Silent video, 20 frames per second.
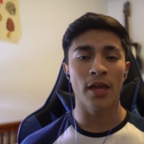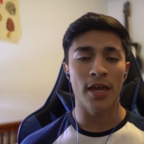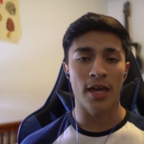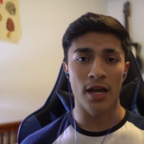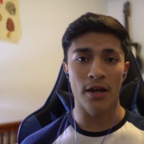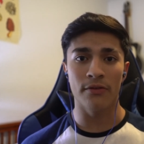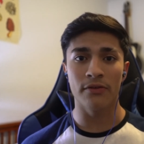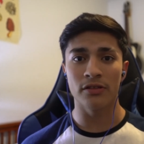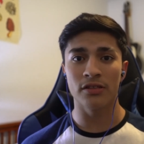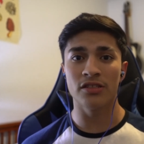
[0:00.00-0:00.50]

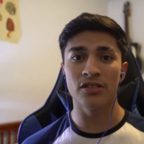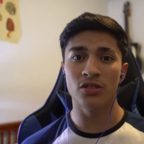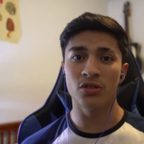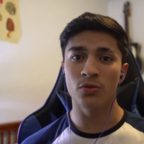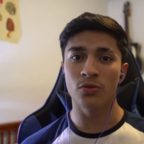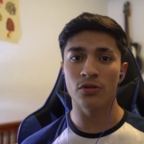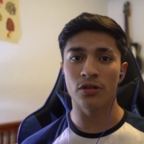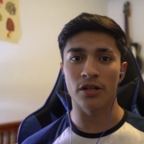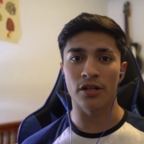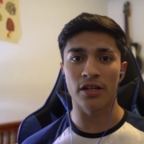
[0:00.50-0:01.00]
Ever since you
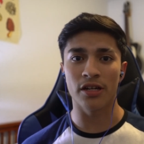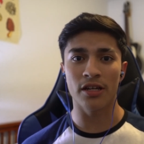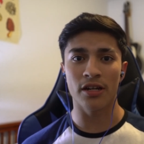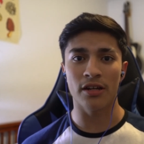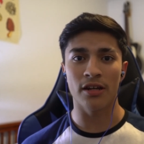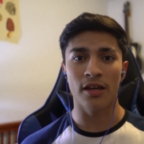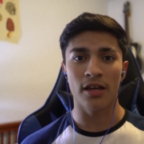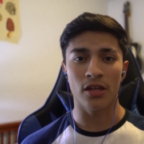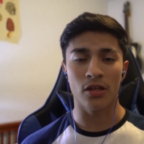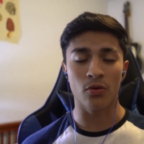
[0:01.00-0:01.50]
were a
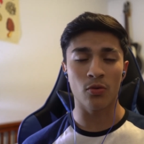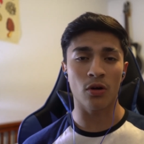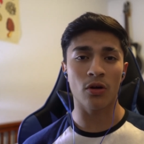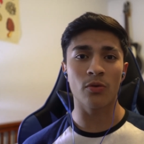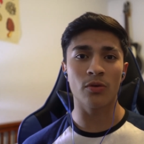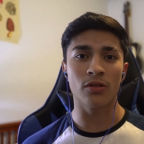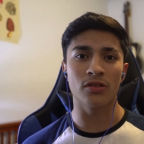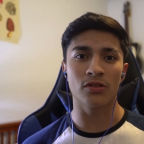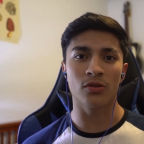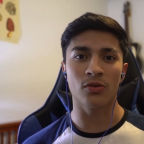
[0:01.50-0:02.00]
kid, you were
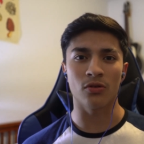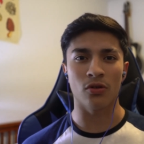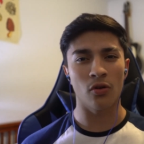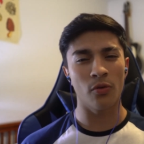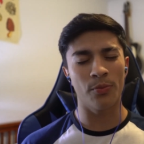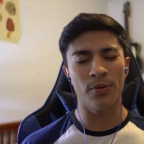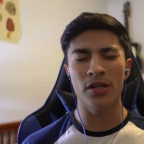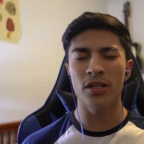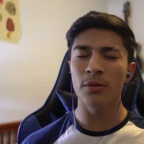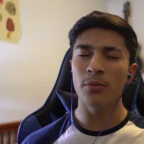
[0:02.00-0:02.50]
always told, "Oh,
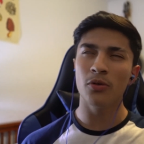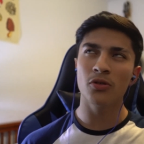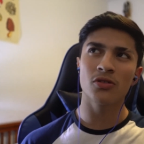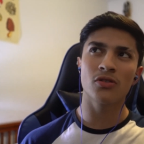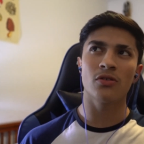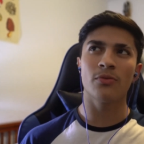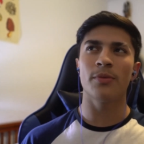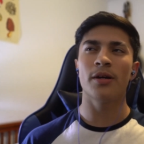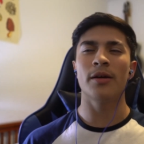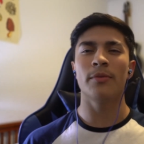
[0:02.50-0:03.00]
be an
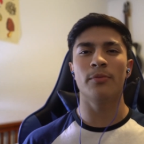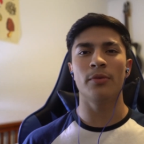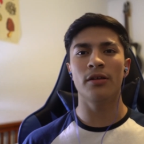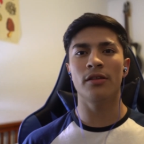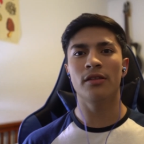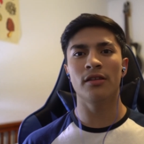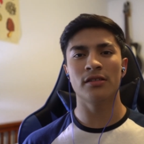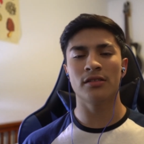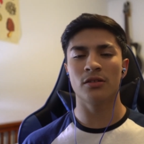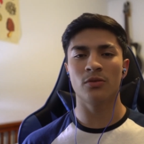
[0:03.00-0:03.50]
emotional man, be
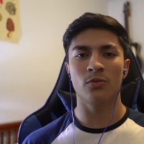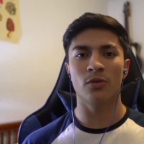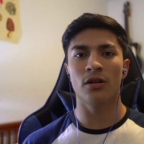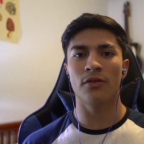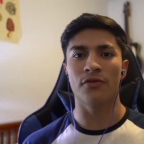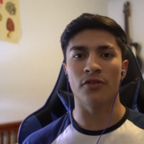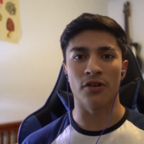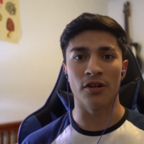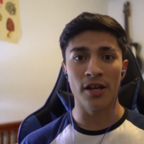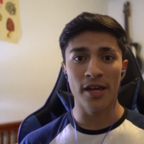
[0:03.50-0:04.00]
this and
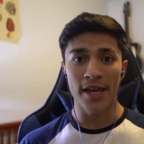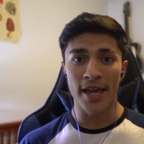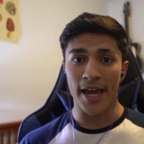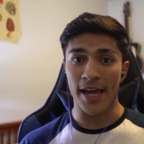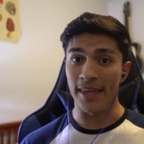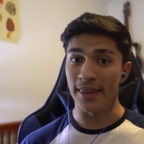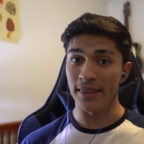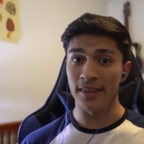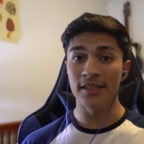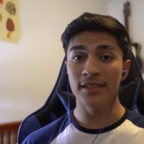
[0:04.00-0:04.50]
whatever."
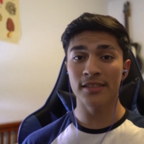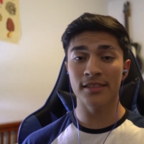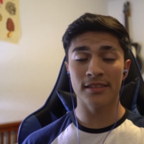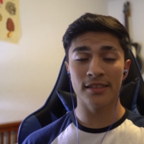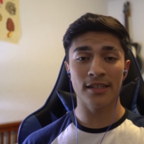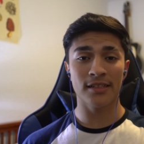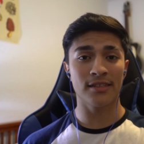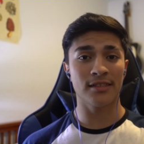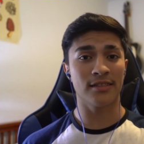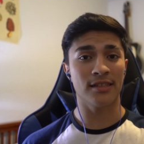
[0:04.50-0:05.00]
And this is
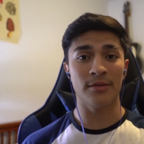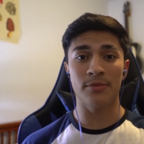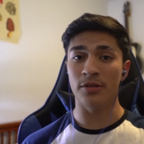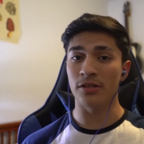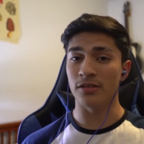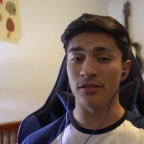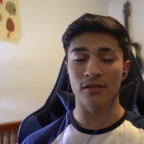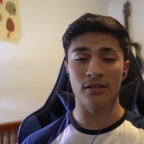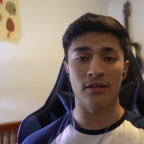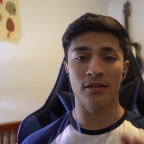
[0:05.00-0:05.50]
not to say
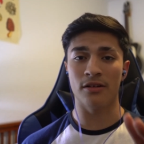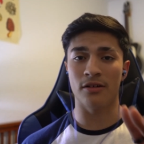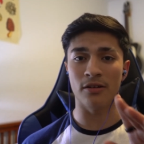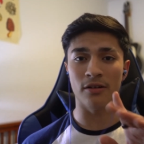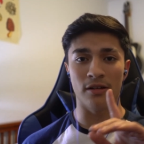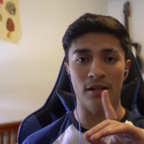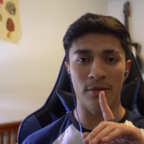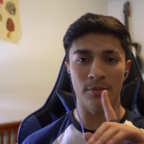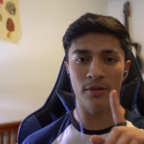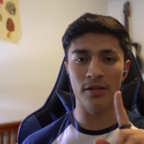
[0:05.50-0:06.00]
because no, no, no.
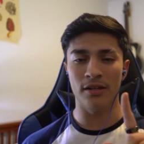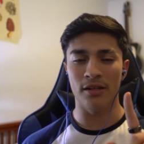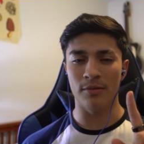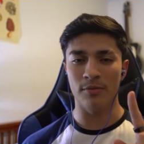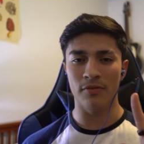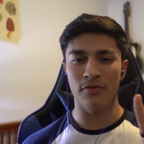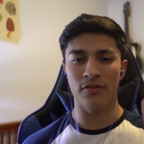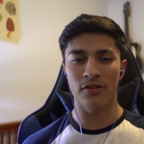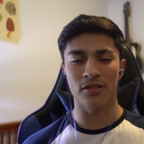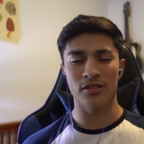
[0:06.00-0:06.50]
Let me let
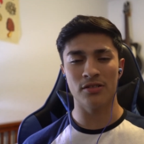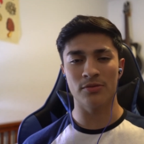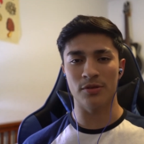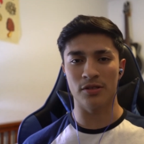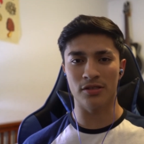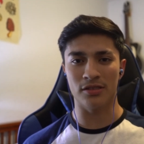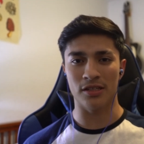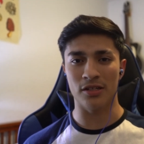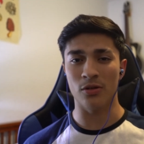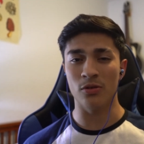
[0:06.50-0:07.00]
me finish
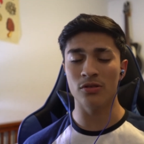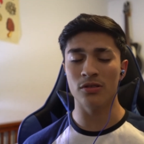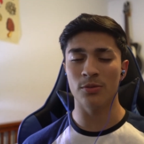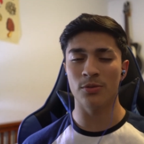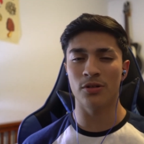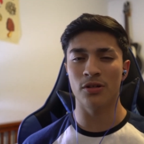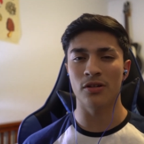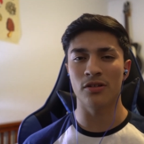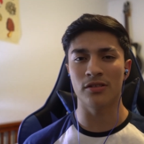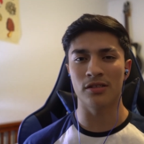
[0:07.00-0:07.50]
because I know some
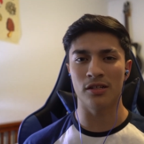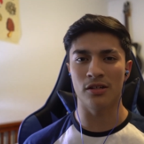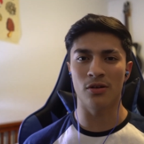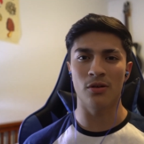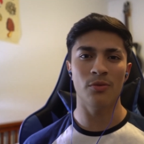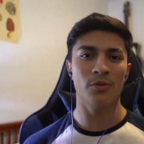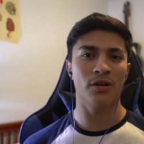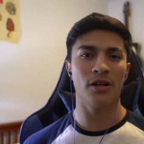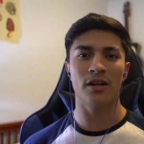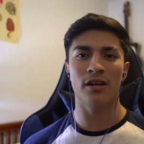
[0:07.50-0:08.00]
of you are saying,
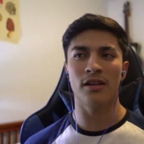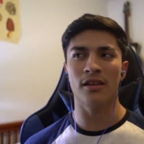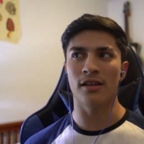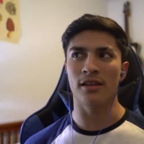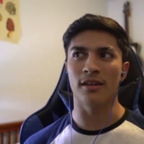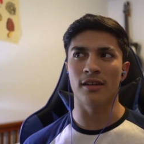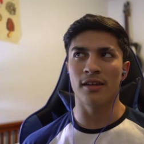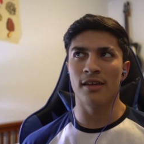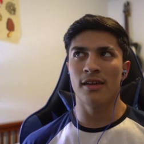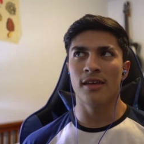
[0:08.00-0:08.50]
"Oh my God,
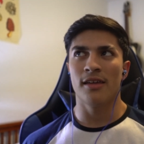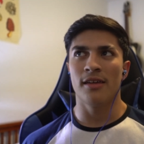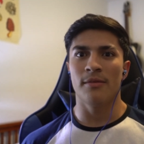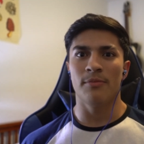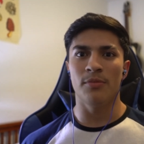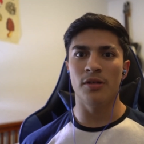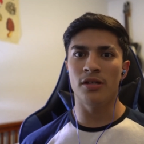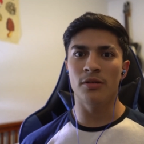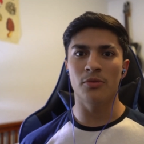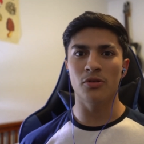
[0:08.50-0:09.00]
like
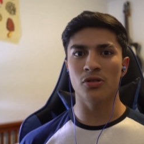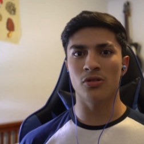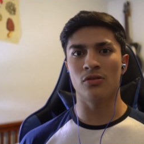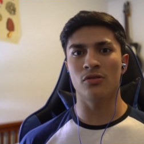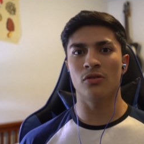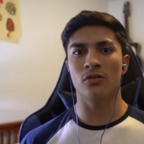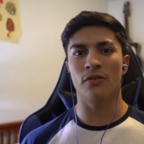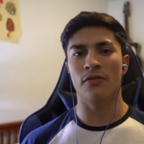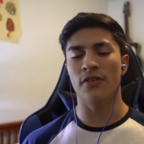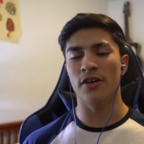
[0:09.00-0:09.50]
being emotional is
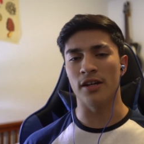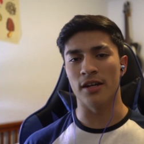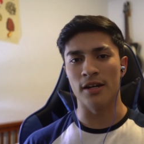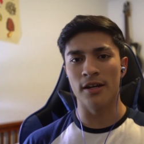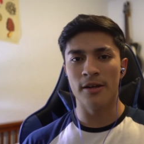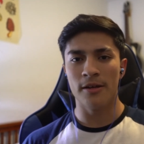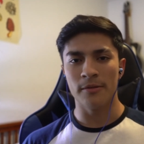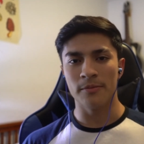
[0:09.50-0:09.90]
totally fine."